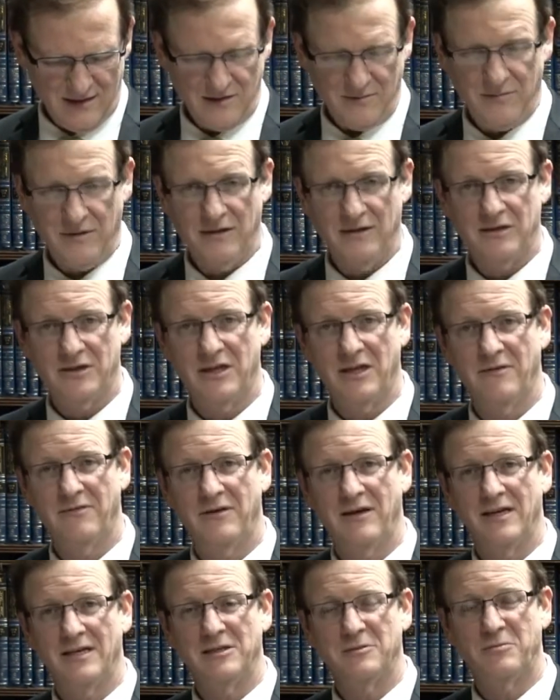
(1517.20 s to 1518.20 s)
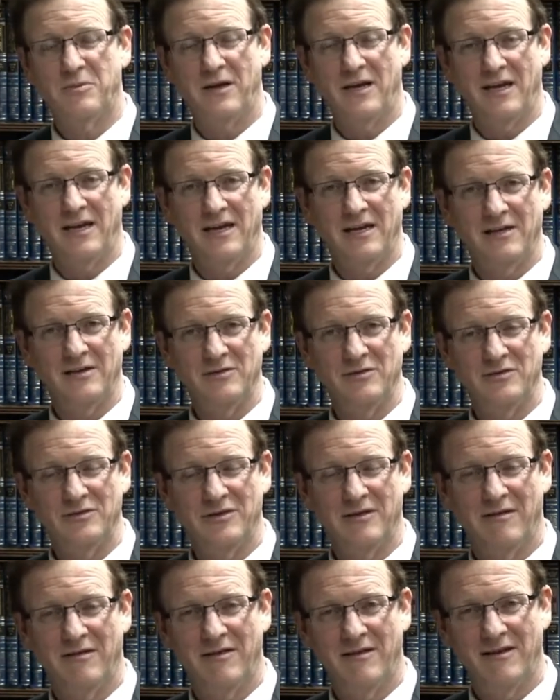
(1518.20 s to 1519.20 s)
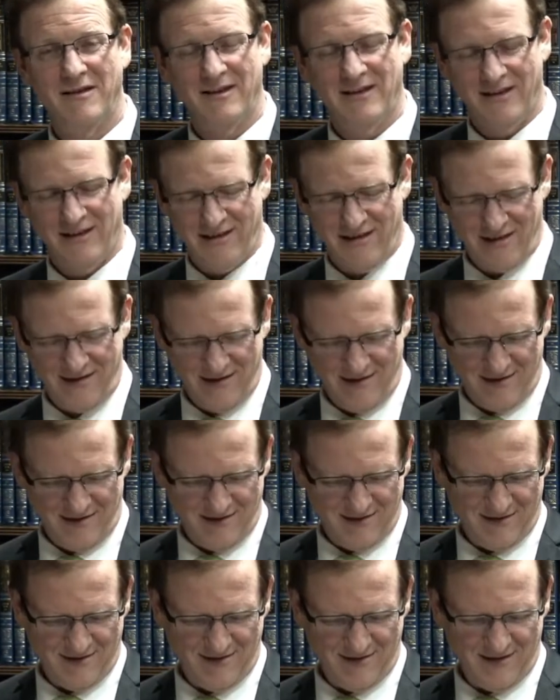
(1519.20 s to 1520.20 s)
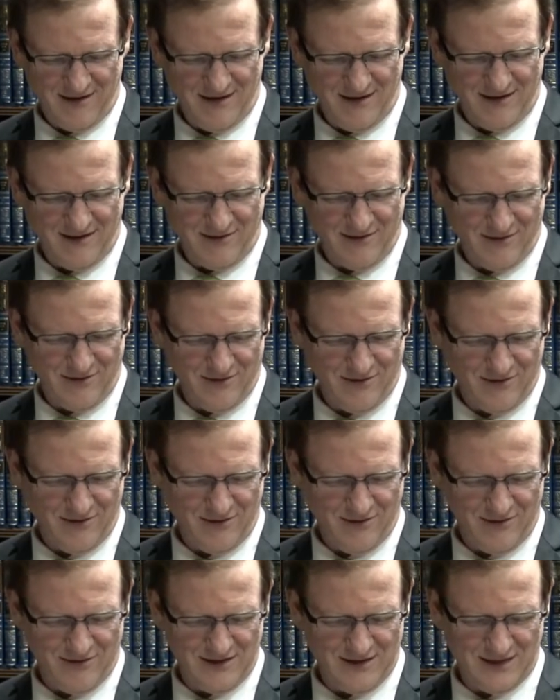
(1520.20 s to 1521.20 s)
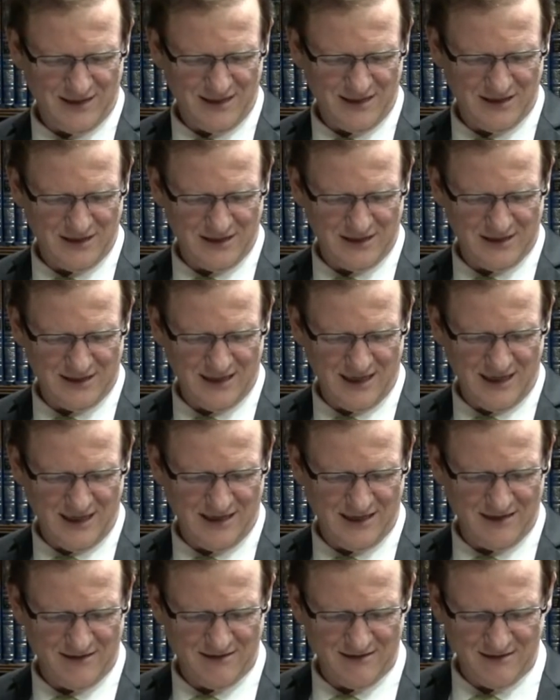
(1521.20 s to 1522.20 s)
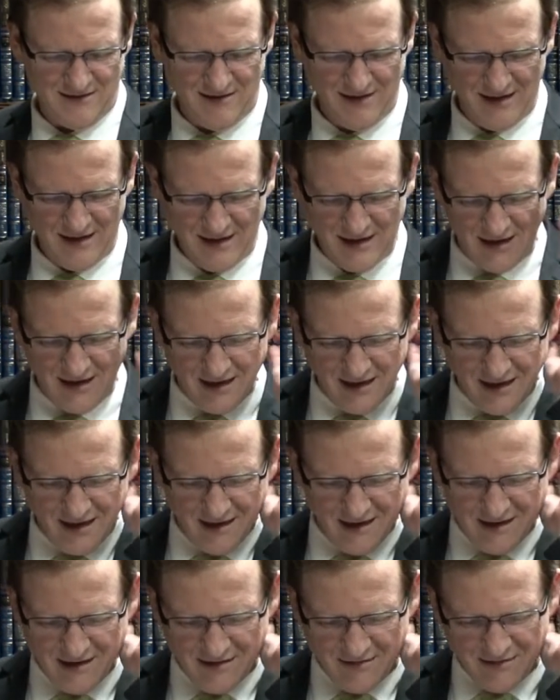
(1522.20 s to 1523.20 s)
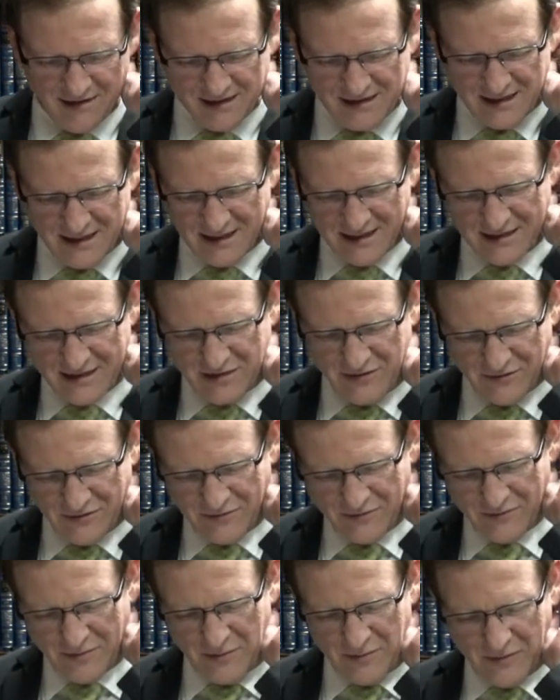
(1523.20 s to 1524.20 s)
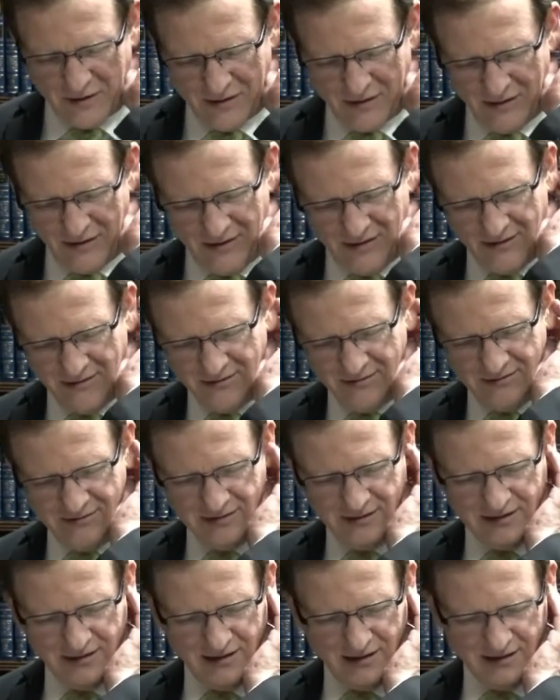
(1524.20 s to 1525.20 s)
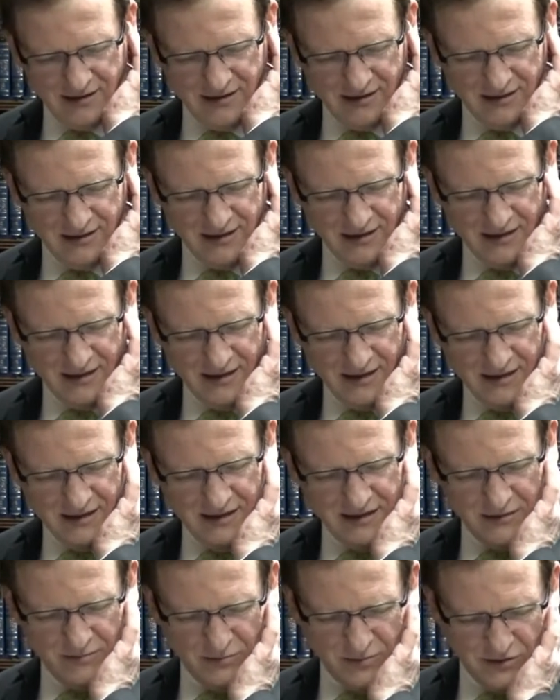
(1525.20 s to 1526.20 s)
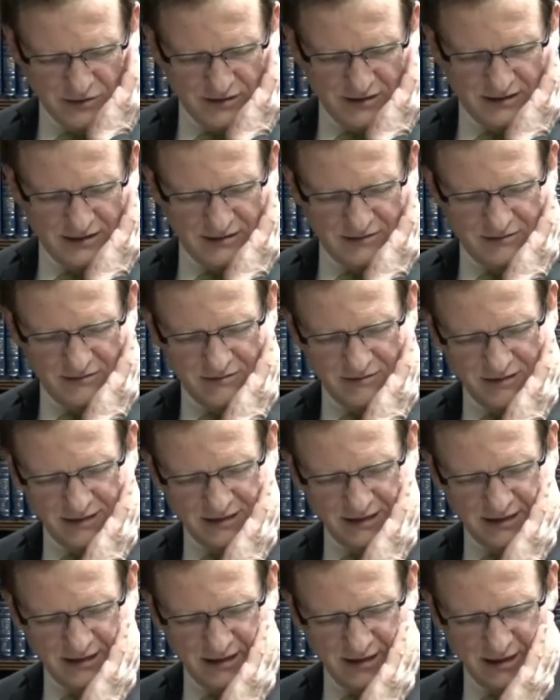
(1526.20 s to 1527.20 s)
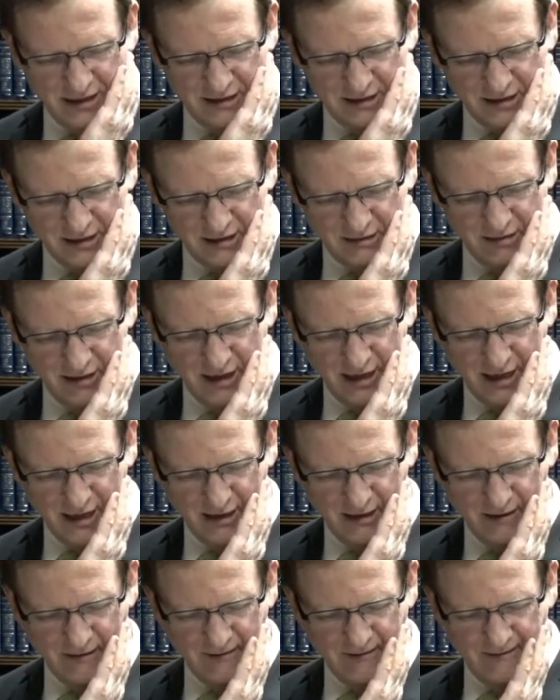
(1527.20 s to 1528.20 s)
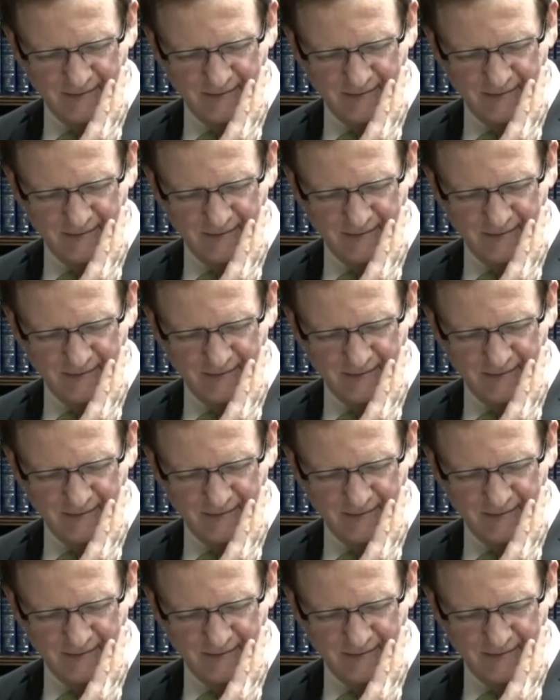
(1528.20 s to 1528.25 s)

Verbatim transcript: Beersheba explains that although the sages said that the residents of Babylon was uh, subordinate to the residents in Eretz Israel,